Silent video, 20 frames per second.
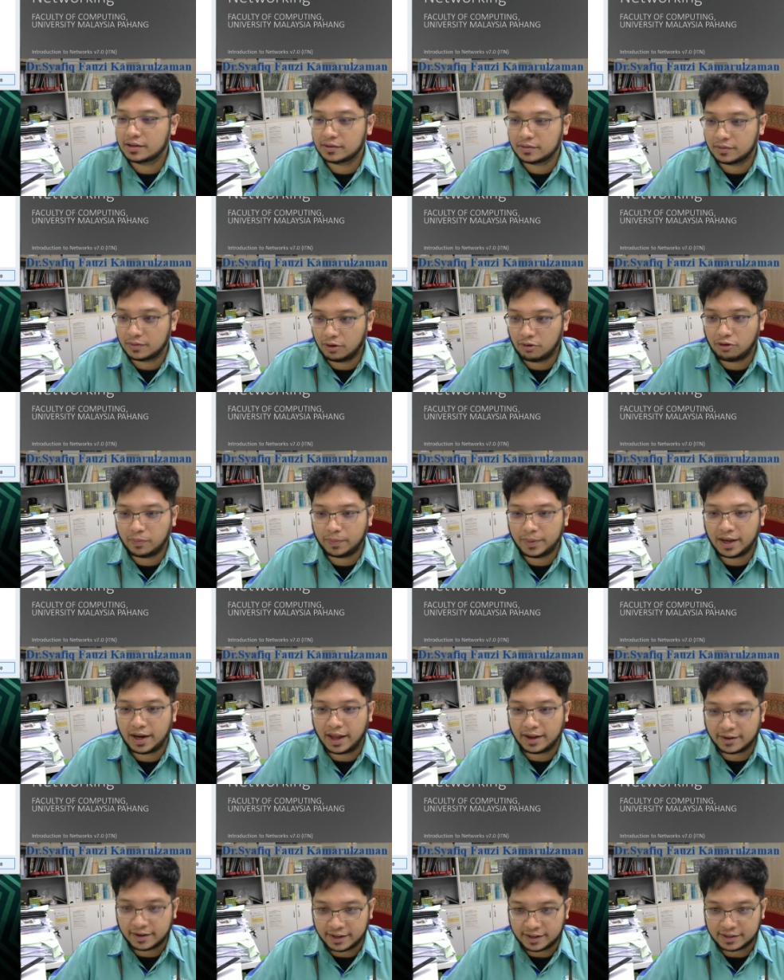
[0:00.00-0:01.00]
it will be
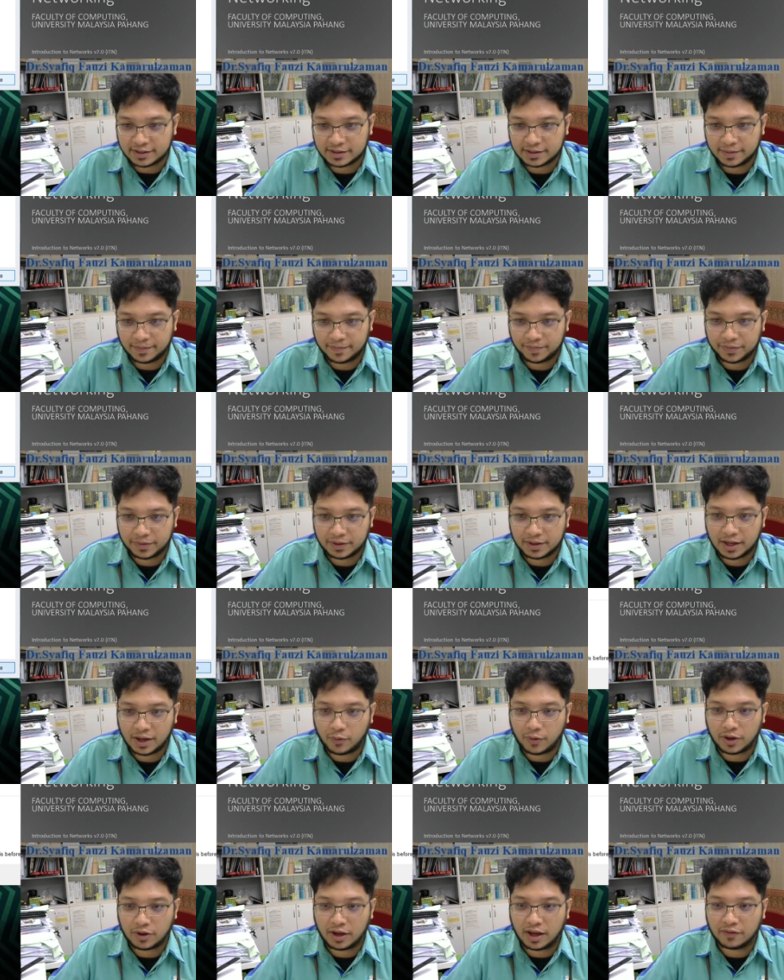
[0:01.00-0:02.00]
like this. Okay,
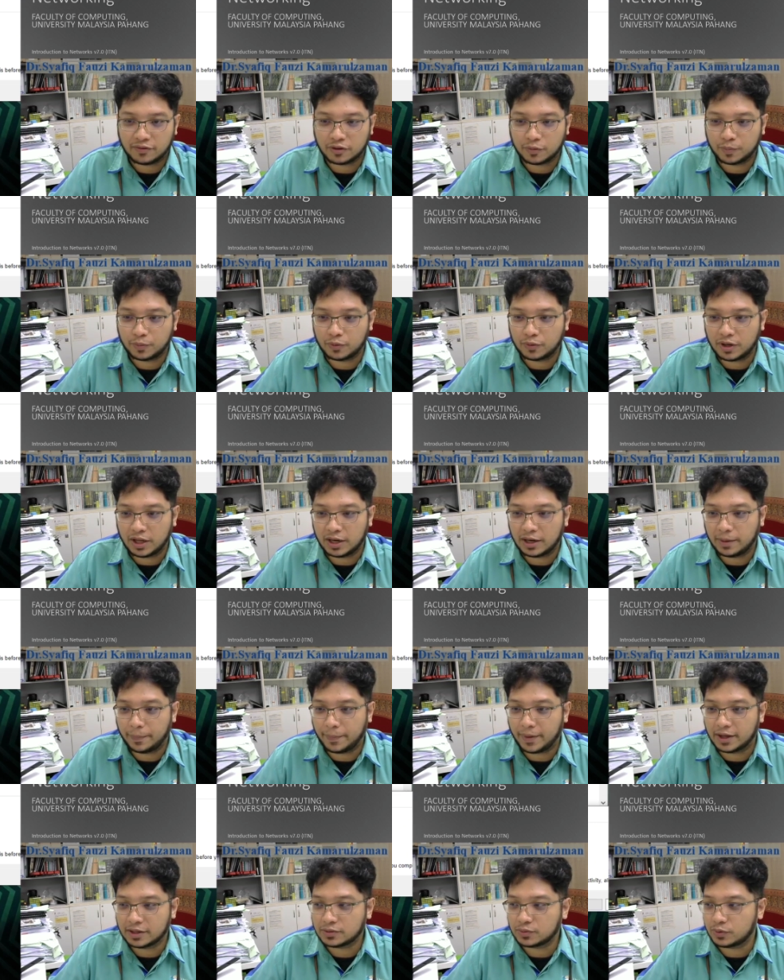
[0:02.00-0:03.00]
where you have to put in the
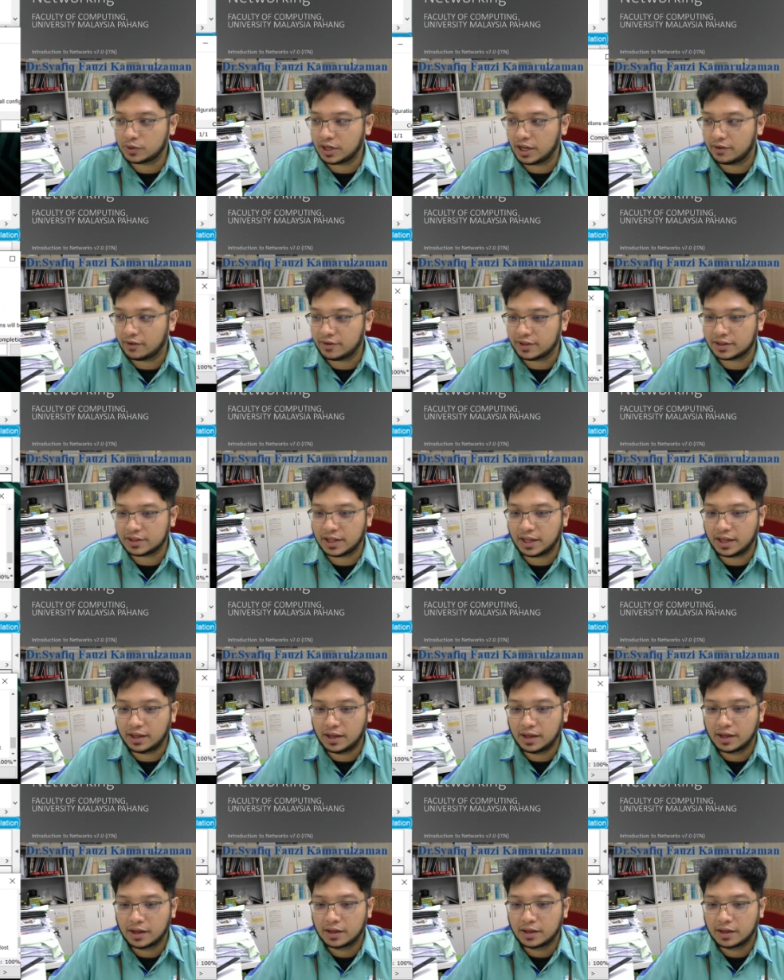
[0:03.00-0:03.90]
password, everything.